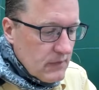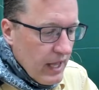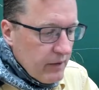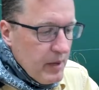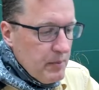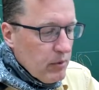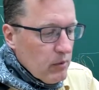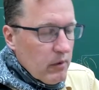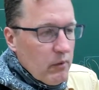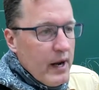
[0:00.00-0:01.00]
I think
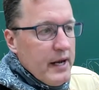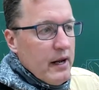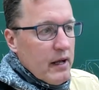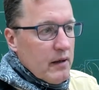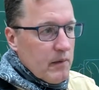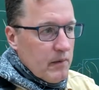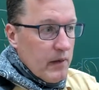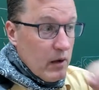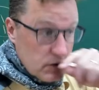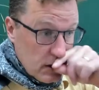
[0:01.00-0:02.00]
people are ready to,
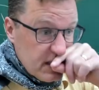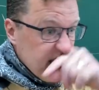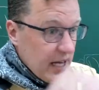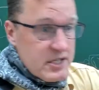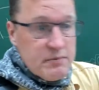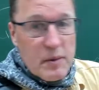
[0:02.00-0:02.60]
that was a good session,